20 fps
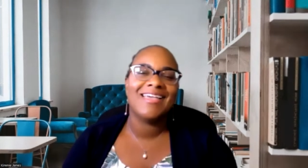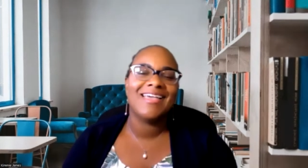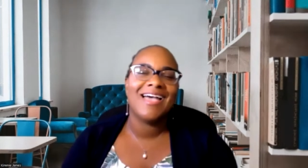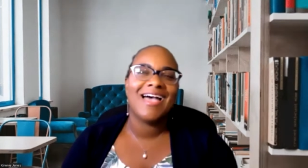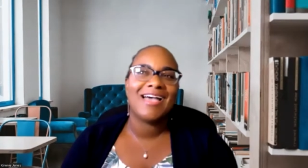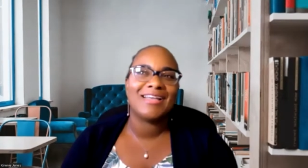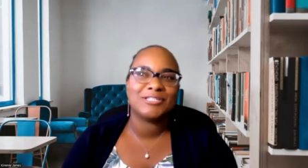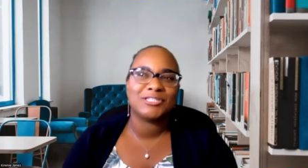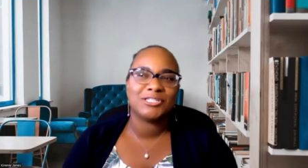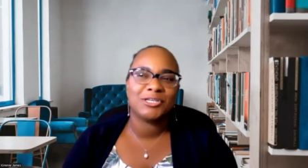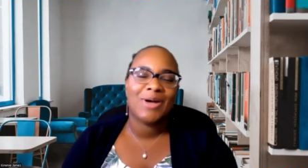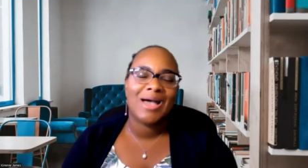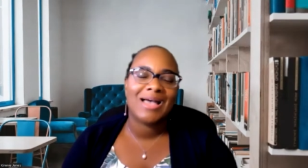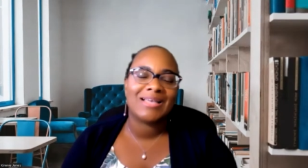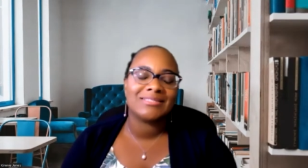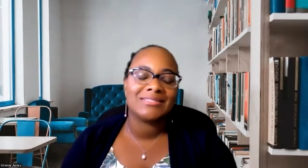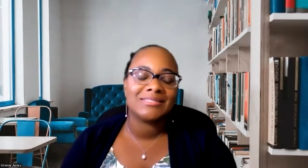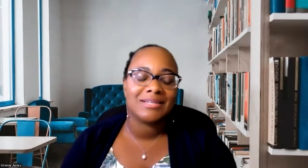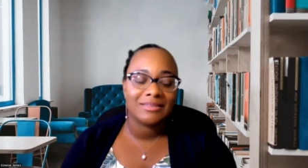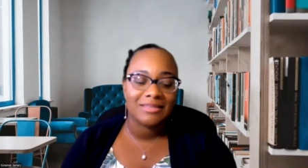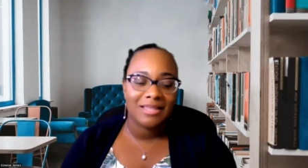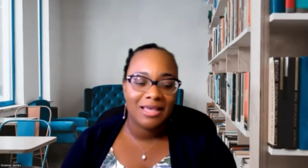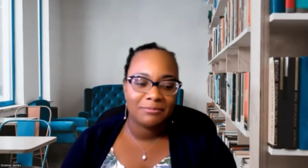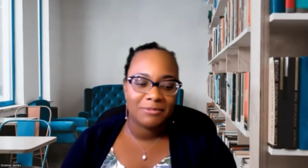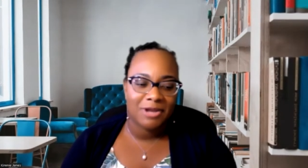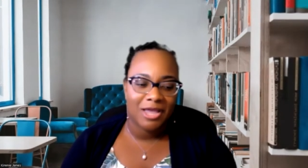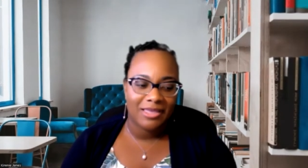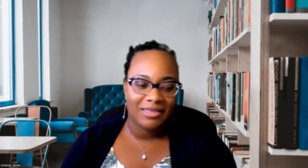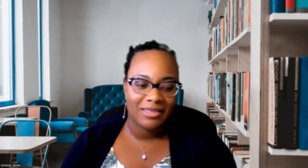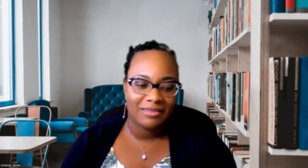And so as an
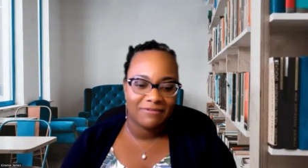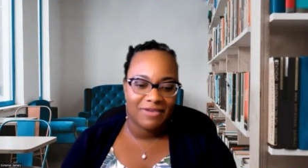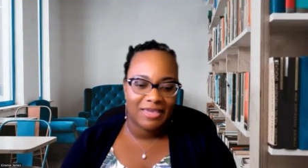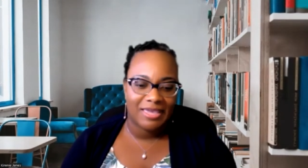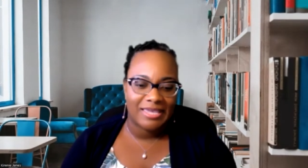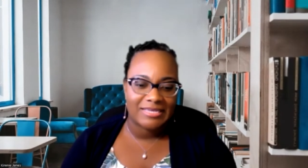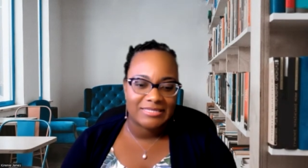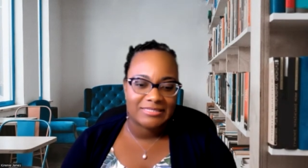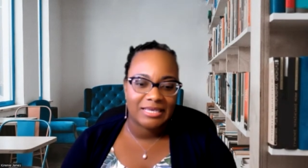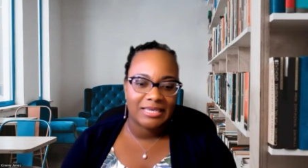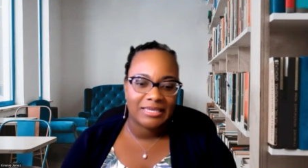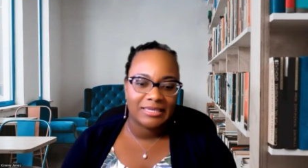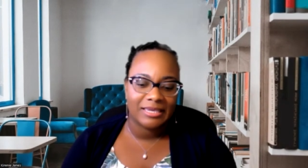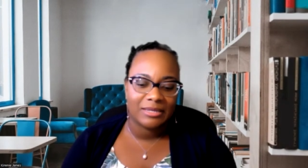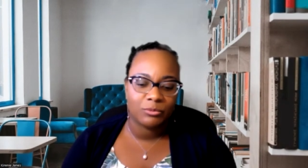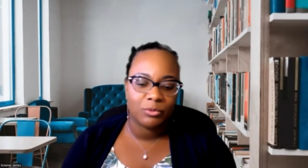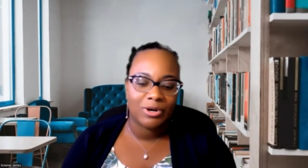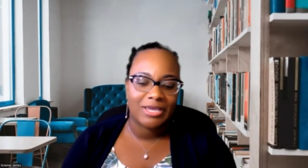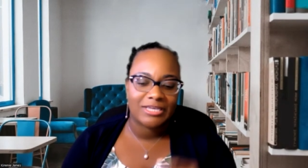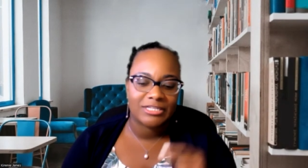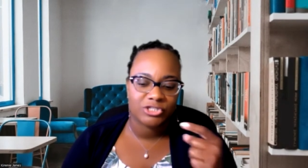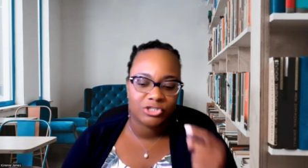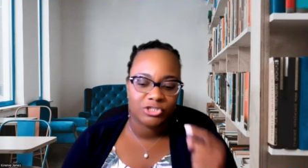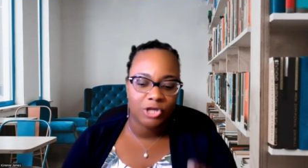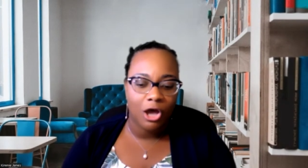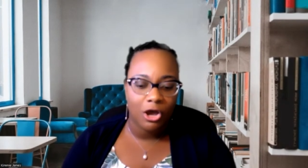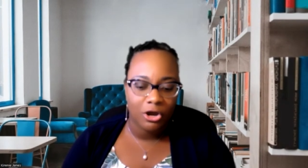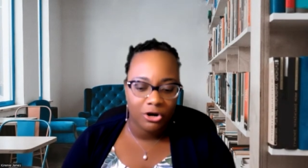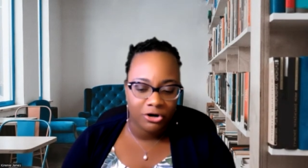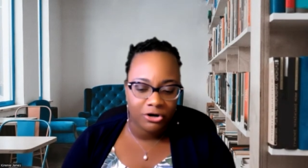alumni of ACE, again, when I
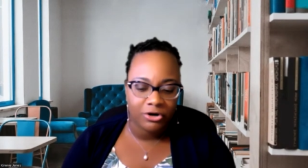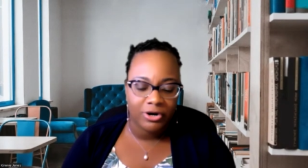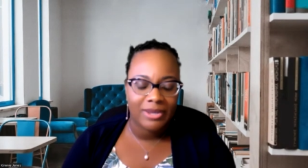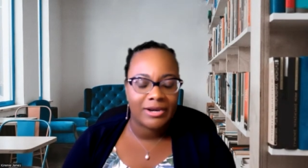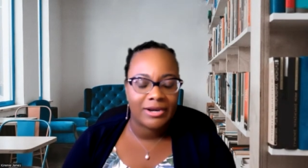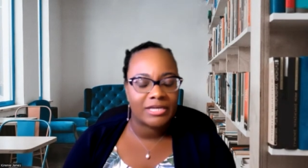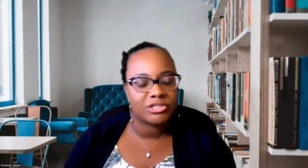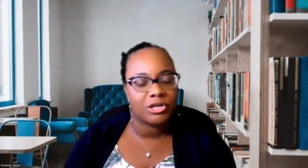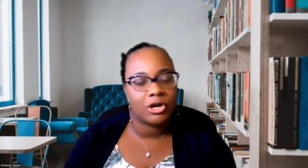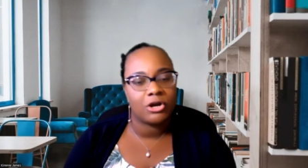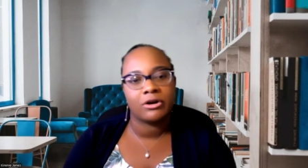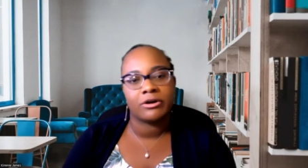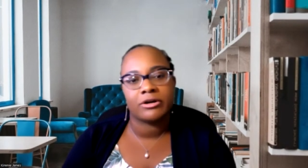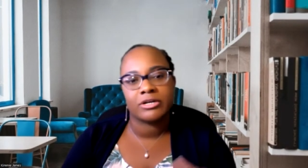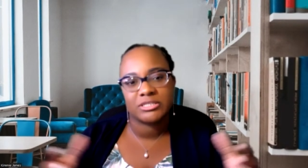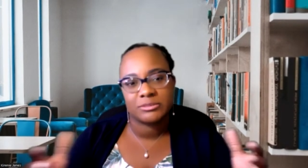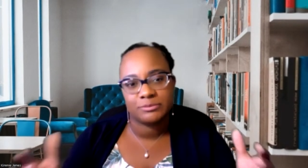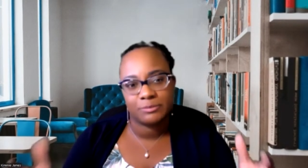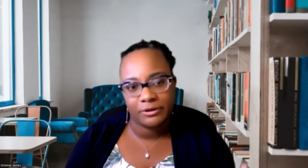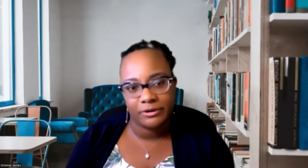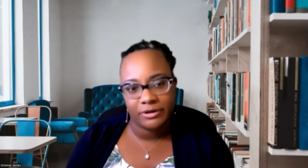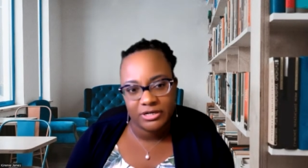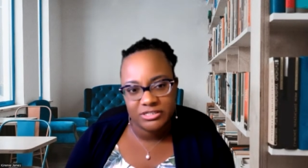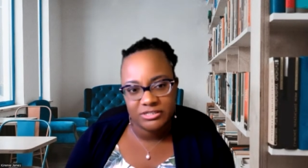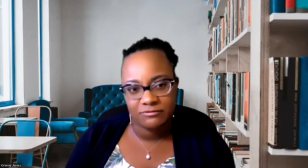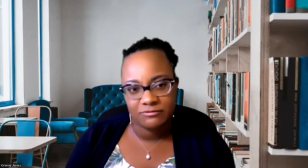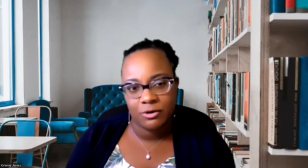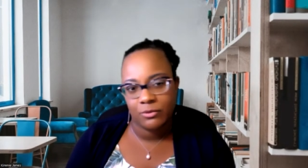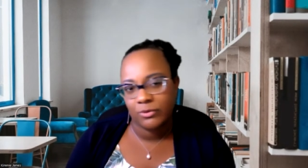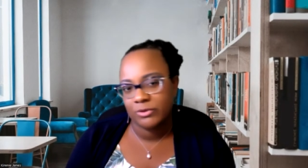saw her and I saw her experience
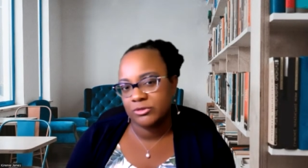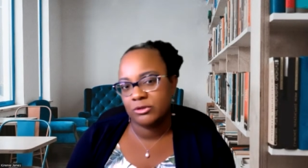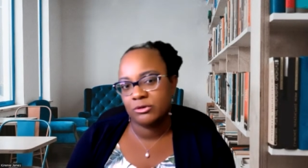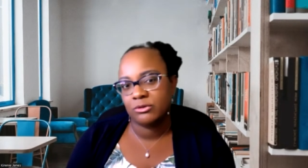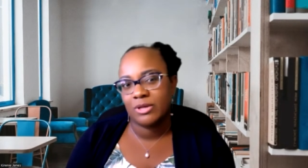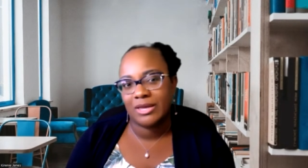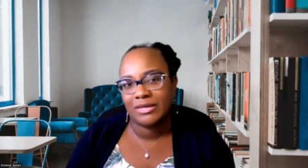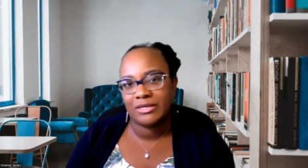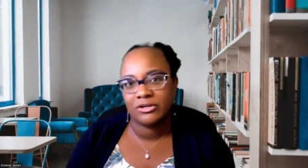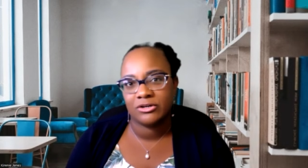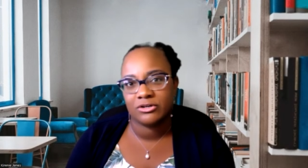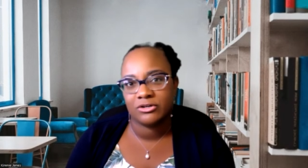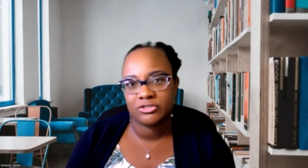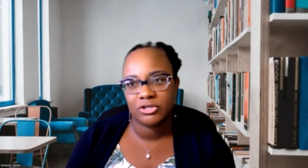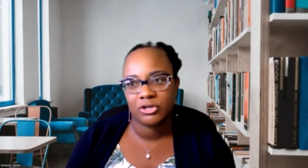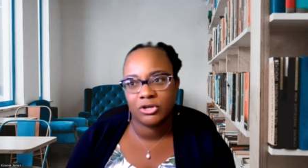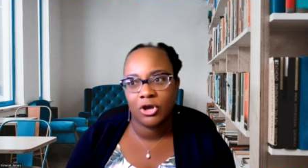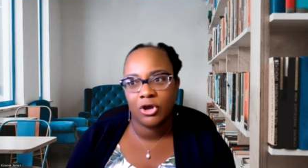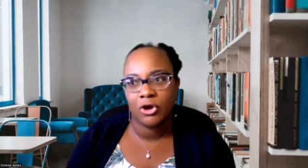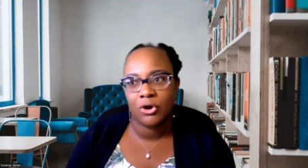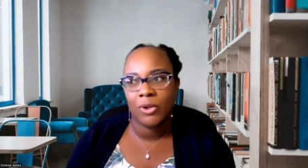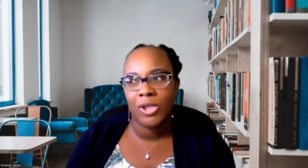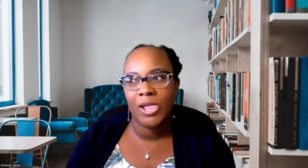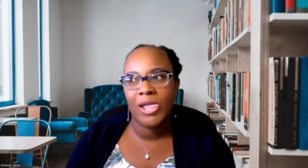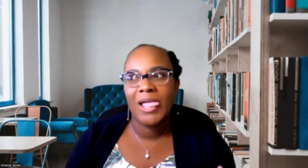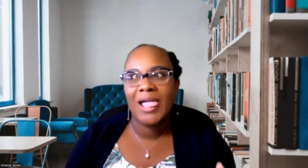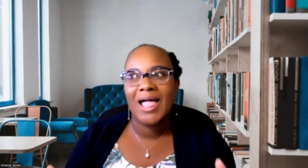of going through that years ago,